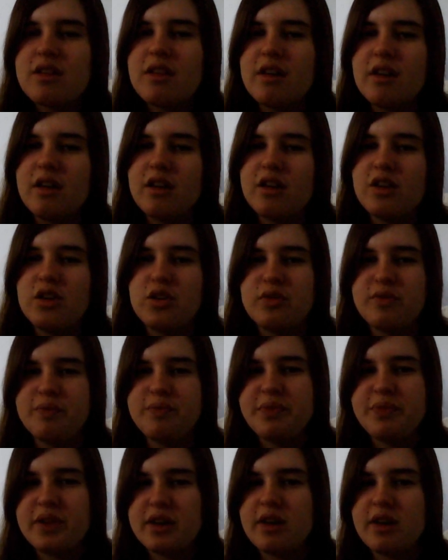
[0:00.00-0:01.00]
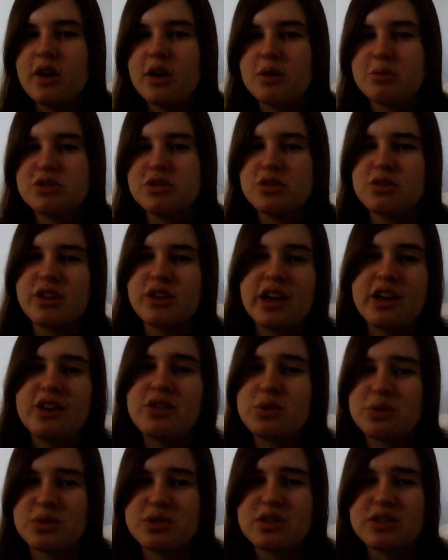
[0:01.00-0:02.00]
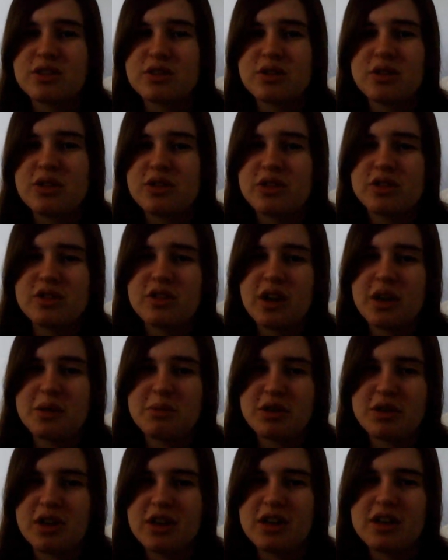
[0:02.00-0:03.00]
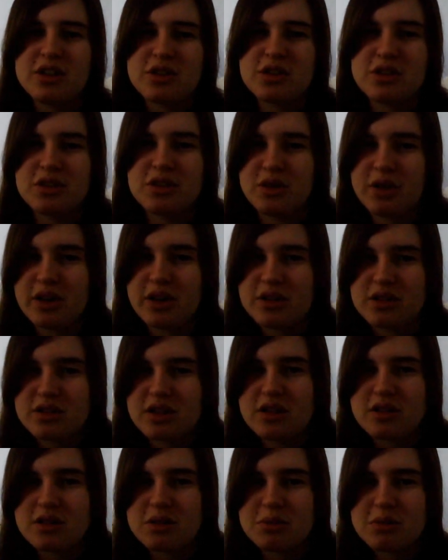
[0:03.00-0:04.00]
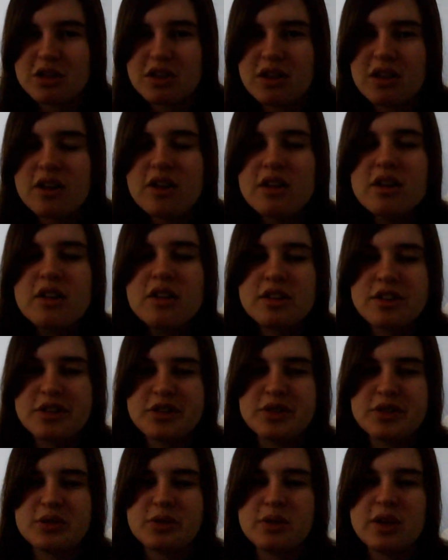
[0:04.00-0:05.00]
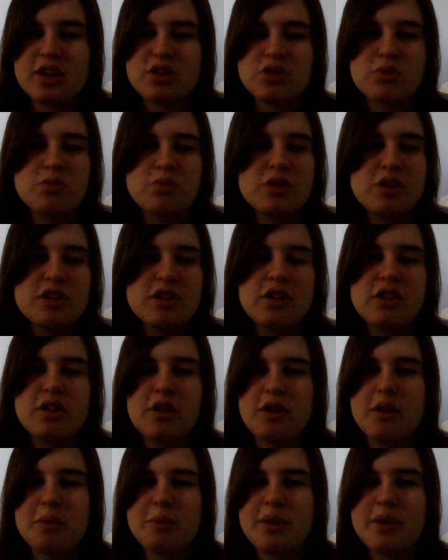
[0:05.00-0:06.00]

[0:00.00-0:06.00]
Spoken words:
then it helps you. And I use this all the time when I need to know how to say something, so that's really good.